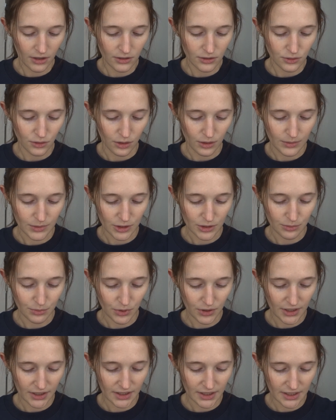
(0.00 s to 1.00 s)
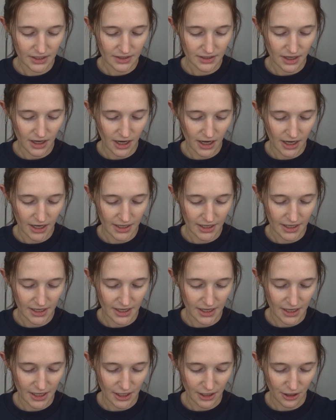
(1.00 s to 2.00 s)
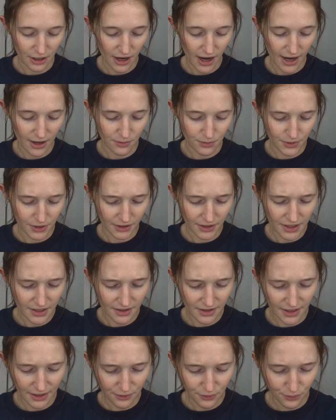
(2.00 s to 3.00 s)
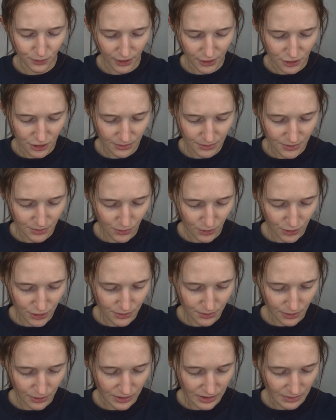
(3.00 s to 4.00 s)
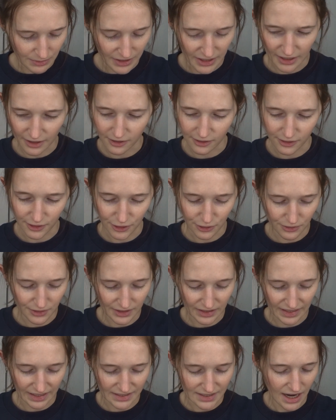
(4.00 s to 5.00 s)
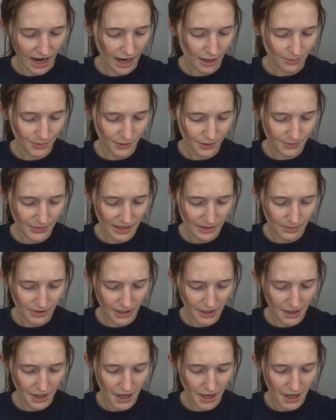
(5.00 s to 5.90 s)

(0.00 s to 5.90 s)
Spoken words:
So I'm just putting these on here. I really think Friendship's more supposed to be a glittery, like a topper maybe,